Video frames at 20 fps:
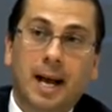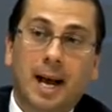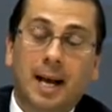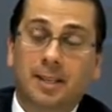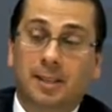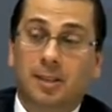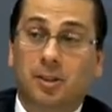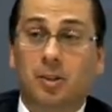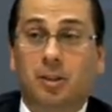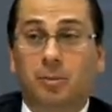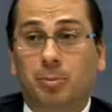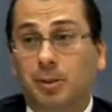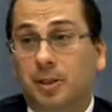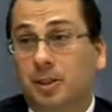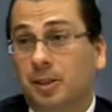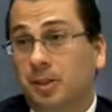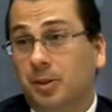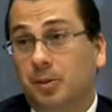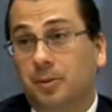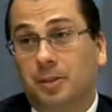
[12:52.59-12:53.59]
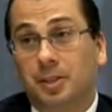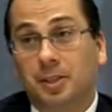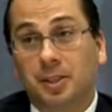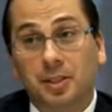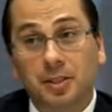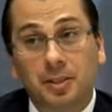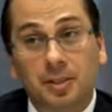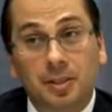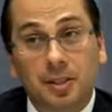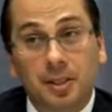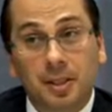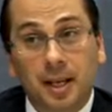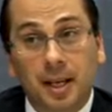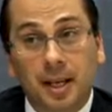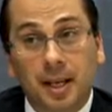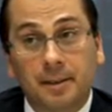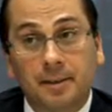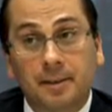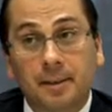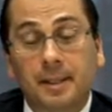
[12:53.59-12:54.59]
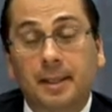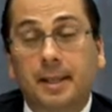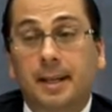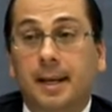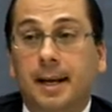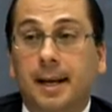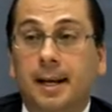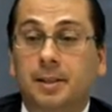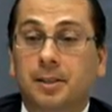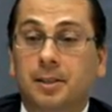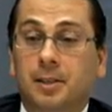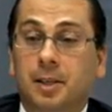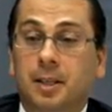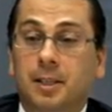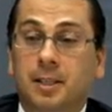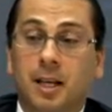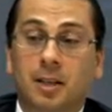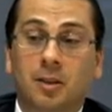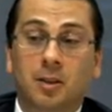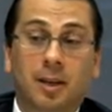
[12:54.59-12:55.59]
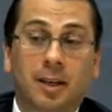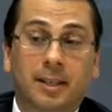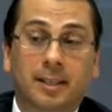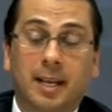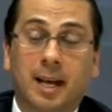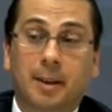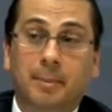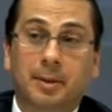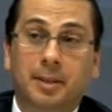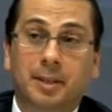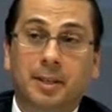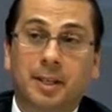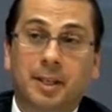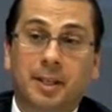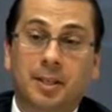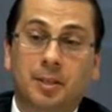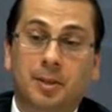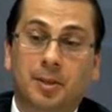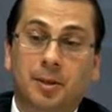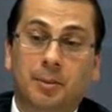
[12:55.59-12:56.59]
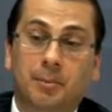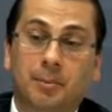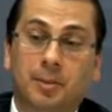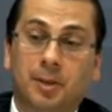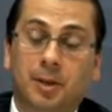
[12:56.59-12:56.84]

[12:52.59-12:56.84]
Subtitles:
And there's a lot of political resistance to that, and so it's unlikely to happen in the near term.